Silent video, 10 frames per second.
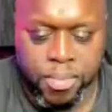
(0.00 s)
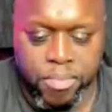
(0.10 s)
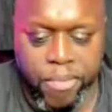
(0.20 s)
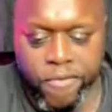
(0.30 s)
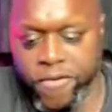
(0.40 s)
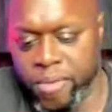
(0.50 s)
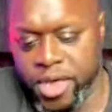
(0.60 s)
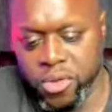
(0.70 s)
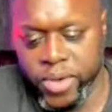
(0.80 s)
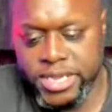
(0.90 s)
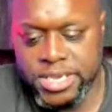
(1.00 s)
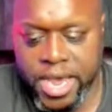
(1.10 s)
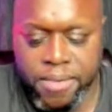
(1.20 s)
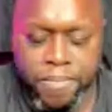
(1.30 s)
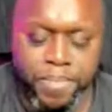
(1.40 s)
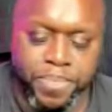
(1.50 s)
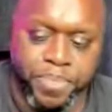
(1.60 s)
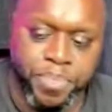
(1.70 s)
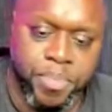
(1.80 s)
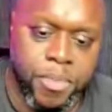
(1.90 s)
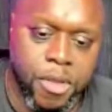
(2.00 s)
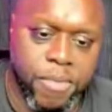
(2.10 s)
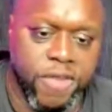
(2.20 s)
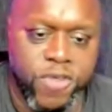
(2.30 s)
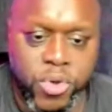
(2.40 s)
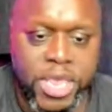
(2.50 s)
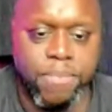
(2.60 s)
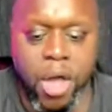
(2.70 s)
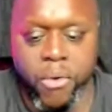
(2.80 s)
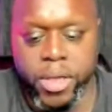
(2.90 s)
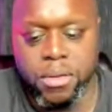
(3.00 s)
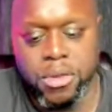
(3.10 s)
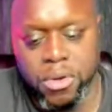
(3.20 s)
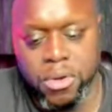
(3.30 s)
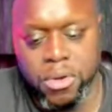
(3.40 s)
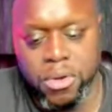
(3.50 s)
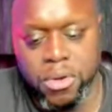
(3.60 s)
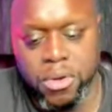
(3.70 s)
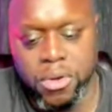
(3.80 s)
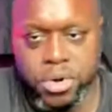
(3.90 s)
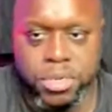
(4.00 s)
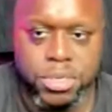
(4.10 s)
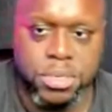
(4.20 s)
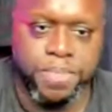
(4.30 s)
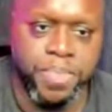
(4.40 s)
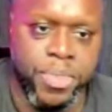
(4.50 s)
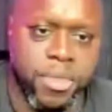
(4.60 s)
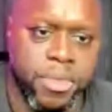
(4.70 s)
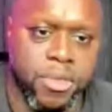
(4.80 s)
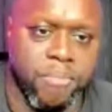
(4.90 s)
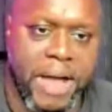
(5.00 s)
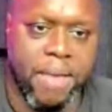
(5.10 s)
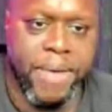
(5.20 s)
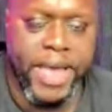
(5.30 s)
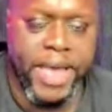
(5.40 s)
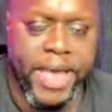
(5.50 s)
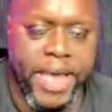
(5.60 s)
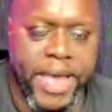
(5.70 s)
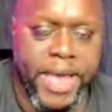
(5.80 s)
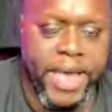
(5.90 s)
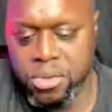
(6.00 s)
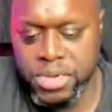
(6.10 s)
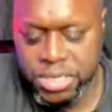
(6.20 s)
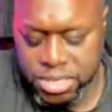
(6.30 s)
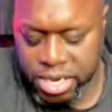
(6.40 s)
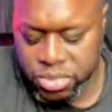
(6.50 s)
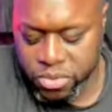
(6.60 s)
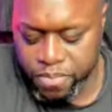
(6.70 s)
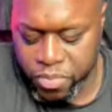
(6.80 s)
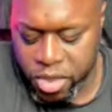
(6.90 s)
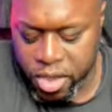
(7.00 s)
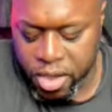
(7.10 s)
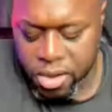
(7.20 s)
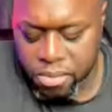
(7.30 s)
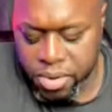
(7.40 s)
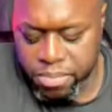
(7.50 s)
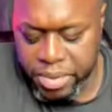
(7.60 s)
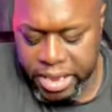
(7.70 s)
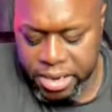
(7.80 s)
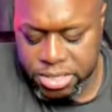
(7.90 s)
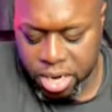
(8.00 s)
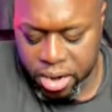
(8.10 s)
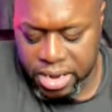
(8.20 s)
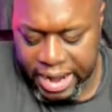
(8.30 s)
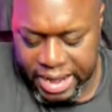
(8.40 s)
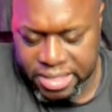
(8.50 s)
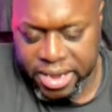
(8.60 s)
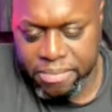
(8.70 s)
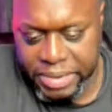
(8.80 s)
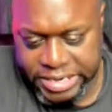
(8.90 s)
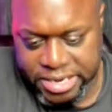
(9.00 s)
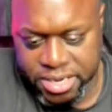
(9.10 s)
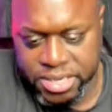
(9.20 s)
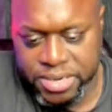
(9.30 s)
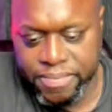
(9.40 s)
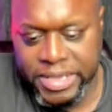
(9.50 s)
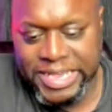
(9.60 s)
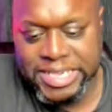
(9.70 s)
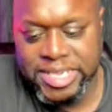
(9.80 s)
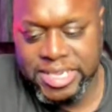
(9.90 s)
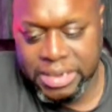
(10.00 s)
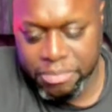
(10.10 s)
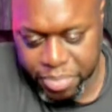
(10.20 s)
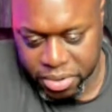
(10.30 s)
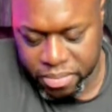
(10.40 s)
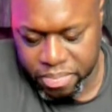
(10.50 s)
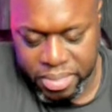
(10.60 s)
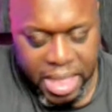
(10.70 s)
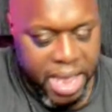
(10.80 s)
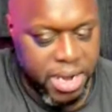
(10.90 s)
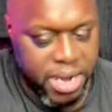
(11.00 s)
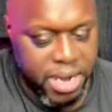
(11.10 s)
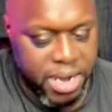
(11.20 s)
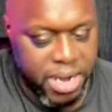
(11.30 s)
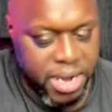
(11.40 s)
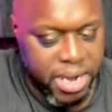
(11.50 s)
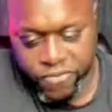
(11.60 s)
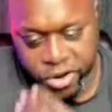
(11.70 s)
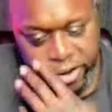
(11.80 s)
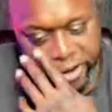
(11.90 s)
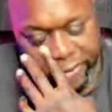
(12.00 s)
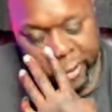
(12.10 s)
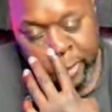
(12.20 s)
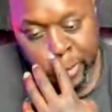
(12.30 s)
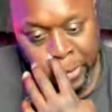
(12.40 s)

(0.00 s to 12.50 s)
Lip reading: People fall by the wayside. But if you keep going, you'll get over those hurdles, you'll bypass them, and you'll be successful. But starting an online business is simple, not easy. Very different.